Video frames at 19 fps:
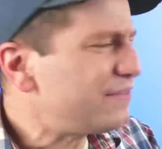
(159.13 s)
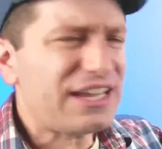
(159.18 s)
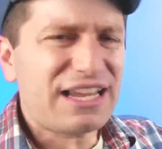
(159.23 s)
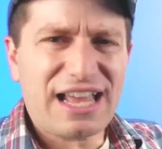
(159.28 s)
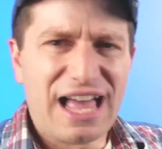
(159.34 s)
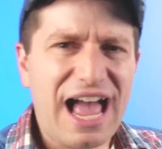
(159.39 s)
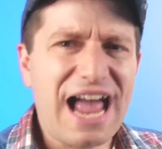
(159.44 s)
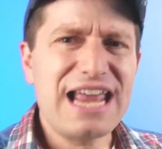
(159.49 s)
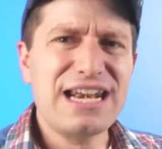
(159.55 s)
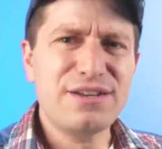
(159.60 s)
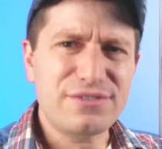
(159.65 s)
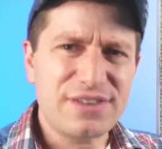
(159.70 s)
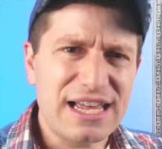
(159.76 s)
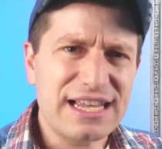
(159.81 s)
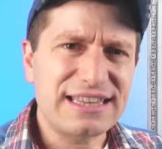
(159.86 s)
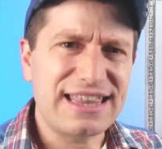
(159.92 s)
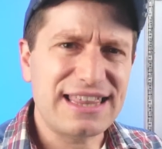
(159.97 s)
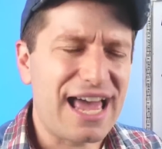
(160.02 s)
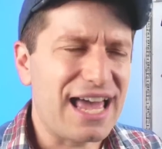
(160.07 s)
of it kind of
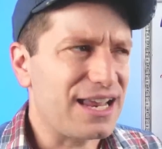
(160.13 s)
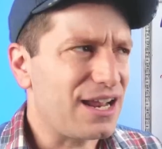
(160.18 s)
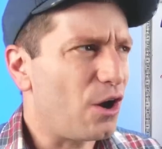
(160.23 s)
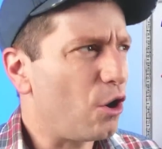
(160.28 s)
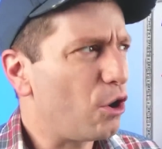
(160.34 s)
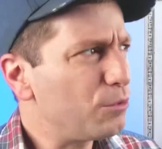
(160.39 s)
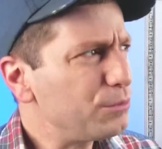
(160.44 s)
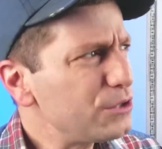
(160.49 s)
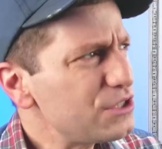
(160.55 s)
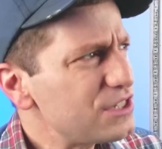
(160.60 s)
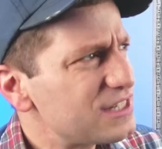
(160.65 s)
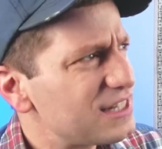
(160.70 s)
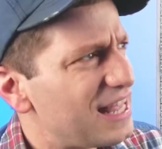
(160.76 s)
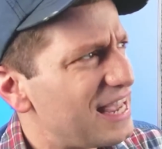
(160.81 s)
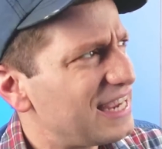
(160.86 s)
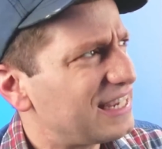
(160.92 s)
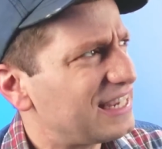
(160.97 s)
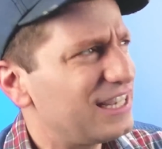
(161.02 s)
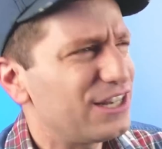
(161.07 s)
like that, almost
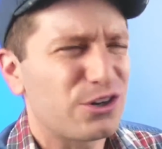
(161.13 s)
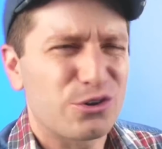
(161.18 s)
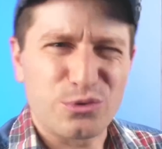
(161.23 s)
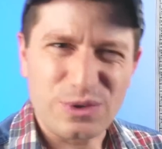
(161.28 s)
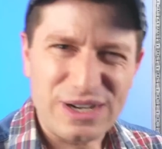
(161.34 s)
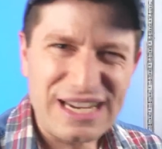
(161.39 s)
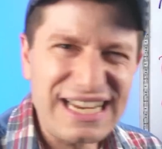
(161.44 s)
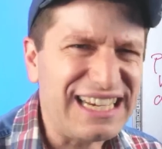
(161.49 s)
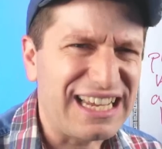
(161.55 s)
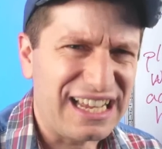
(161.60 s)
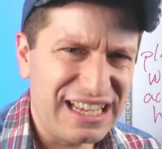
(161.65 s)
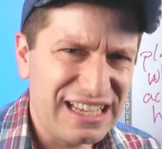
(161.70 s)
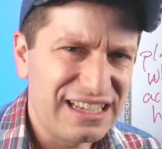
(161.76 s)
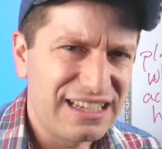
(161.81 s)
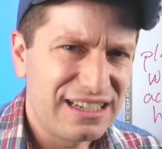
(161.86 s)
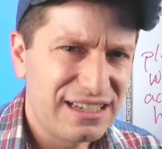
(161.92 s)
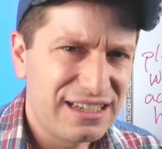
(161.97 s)
like an arena.